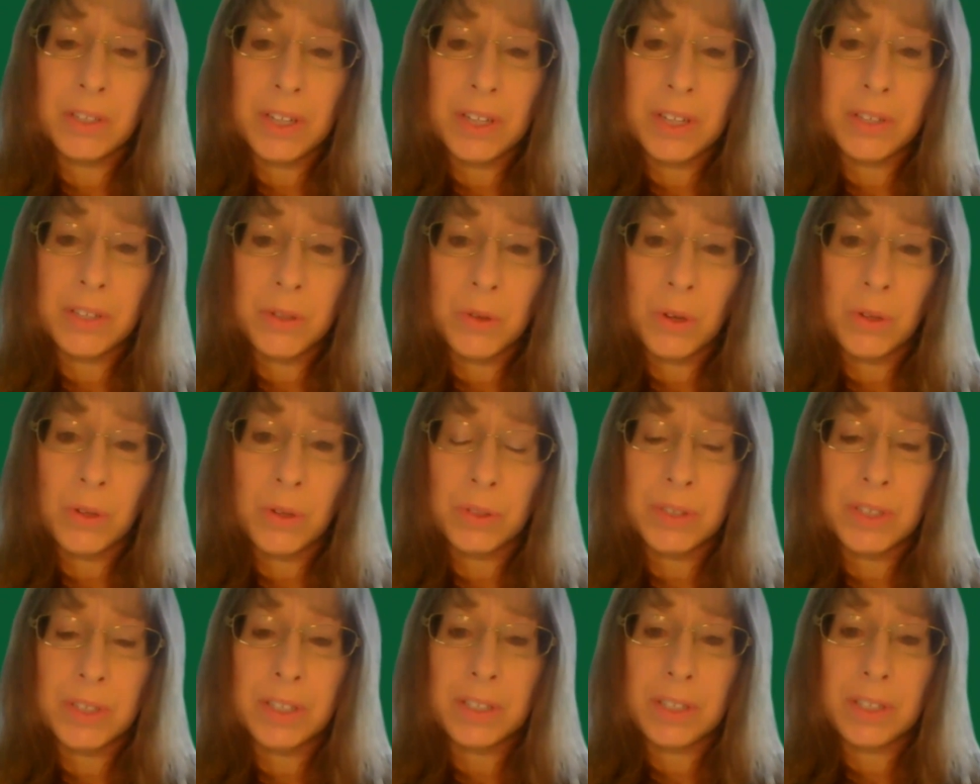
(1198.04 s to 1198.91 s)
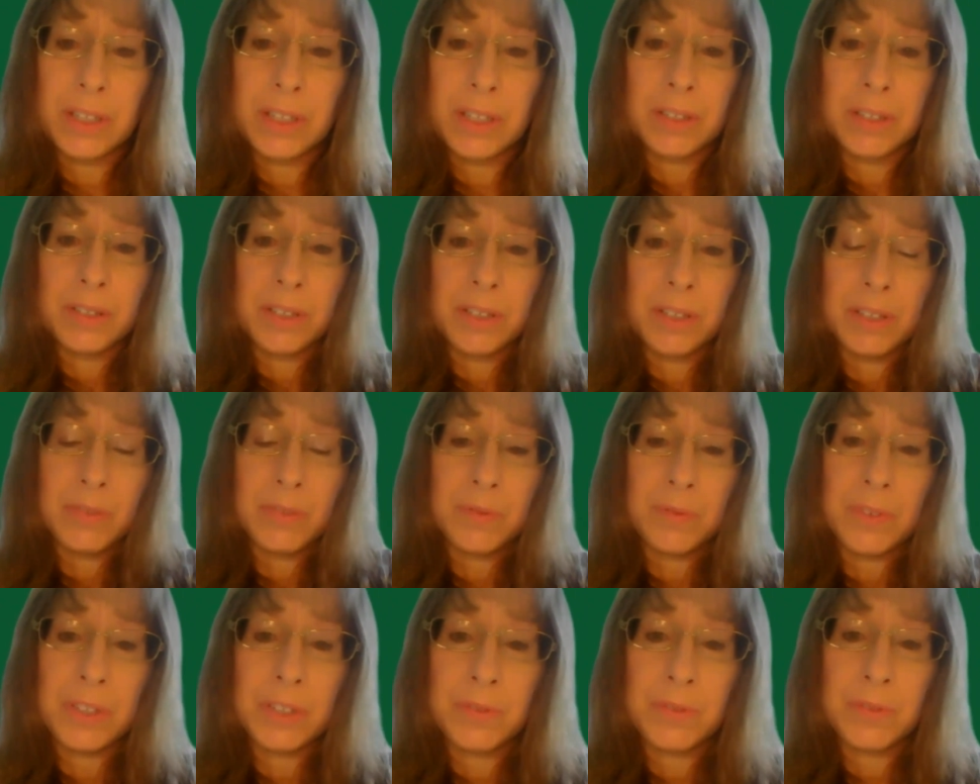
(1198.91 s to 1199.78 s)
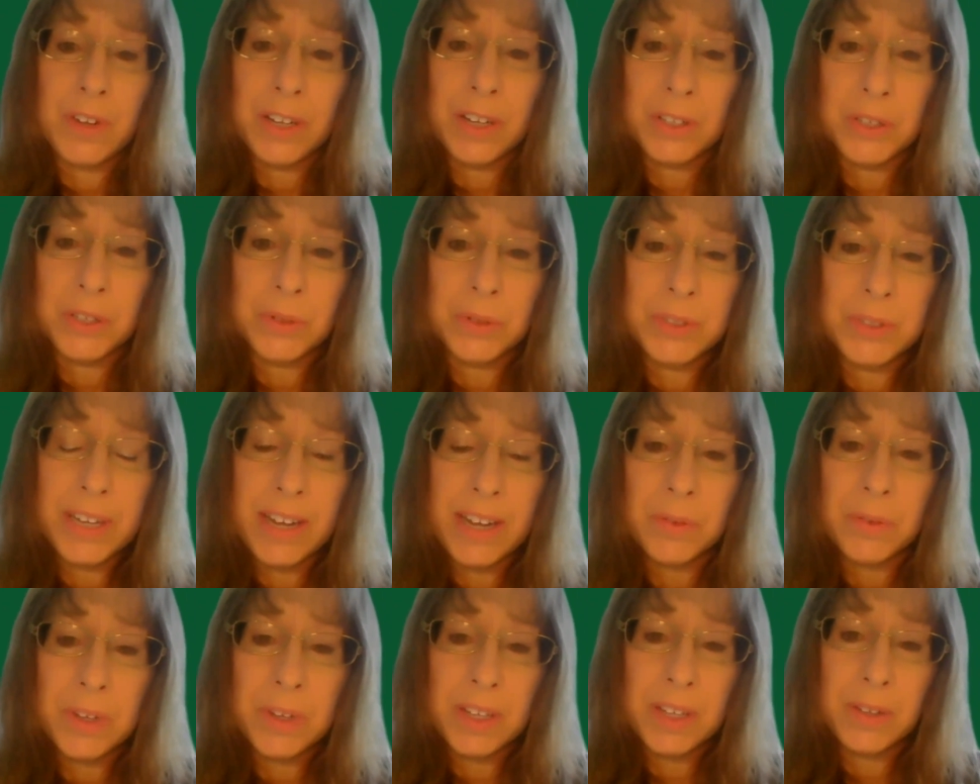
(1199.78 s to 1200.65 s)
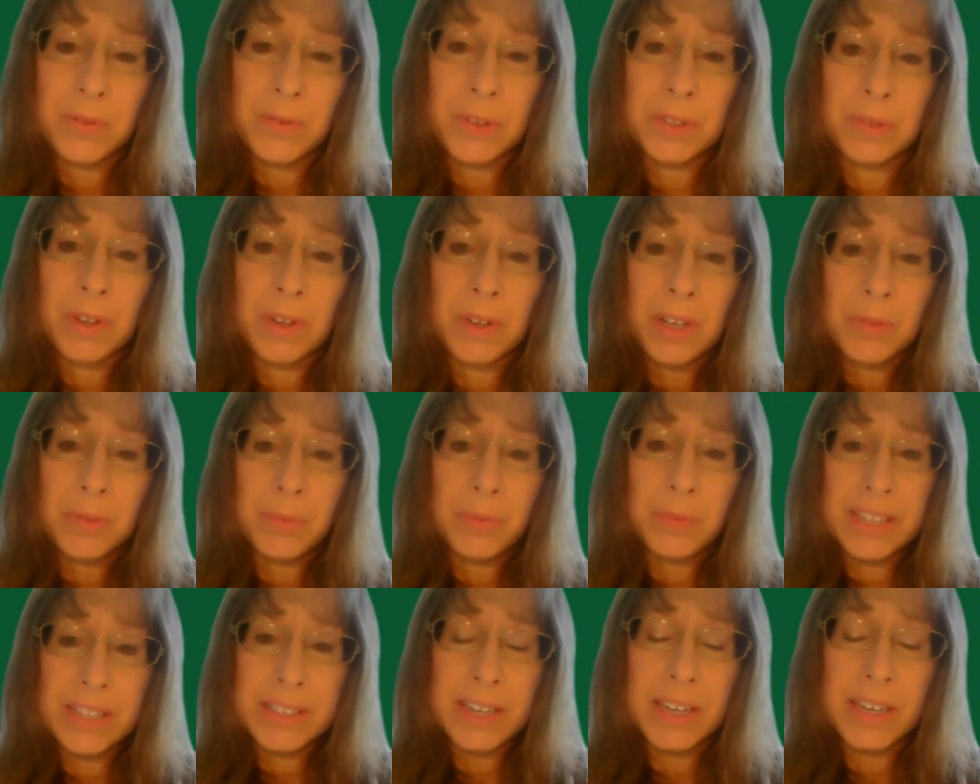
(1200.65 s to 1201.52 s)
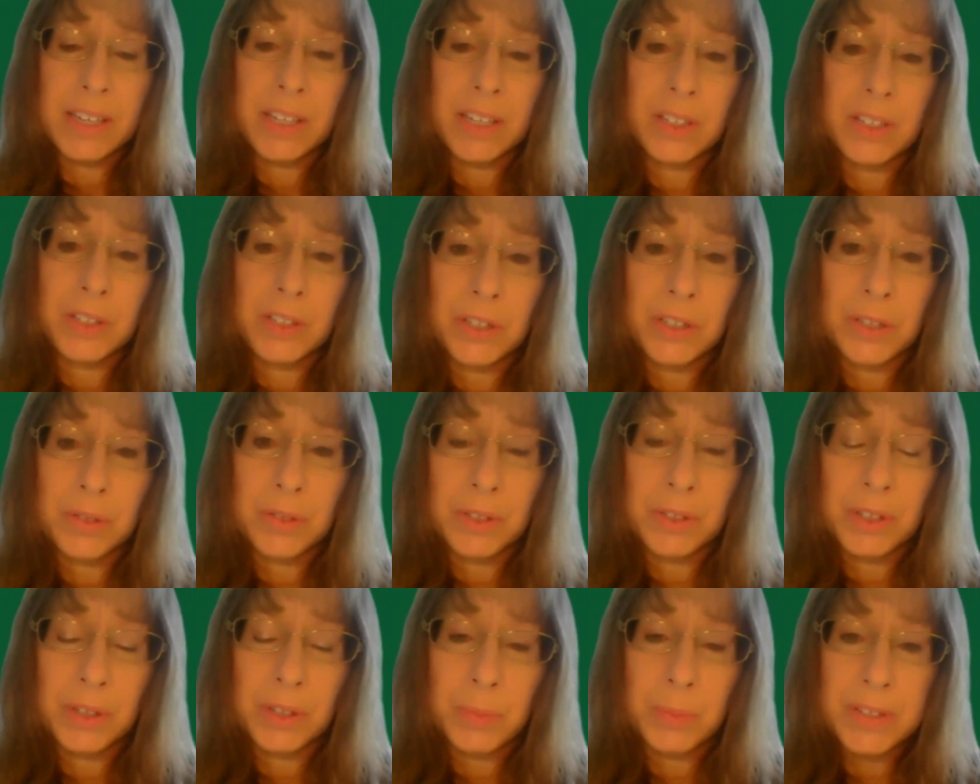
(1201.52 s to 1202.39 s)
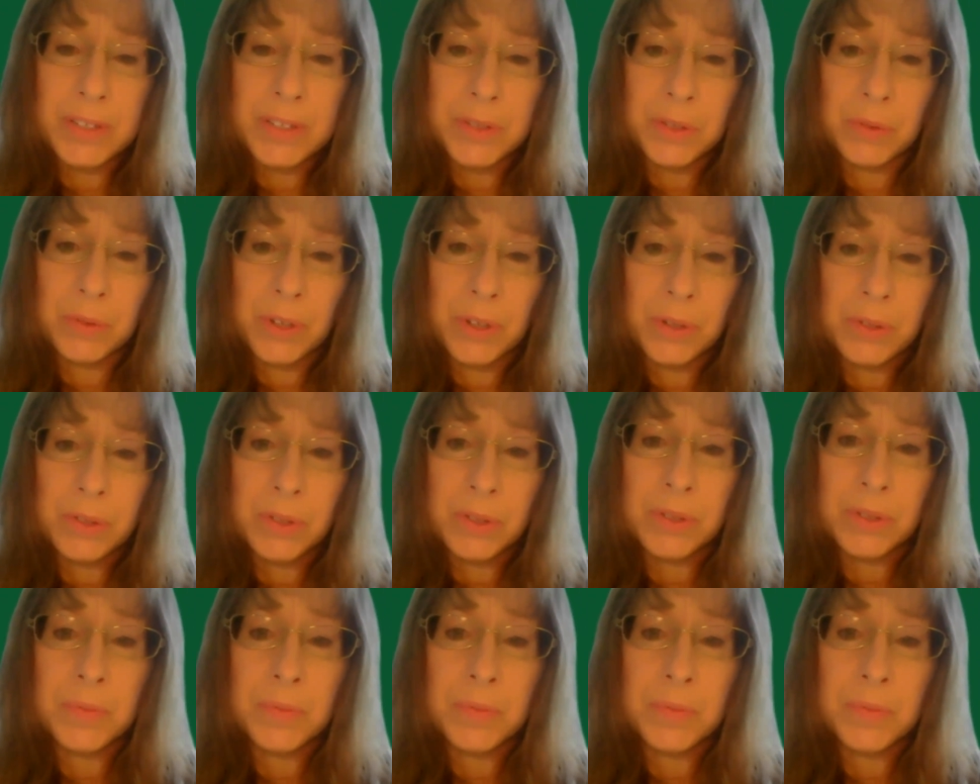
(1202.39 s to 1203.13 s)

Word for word: Can you hold it, and if if not, go down, even maintaining your your pace of growth?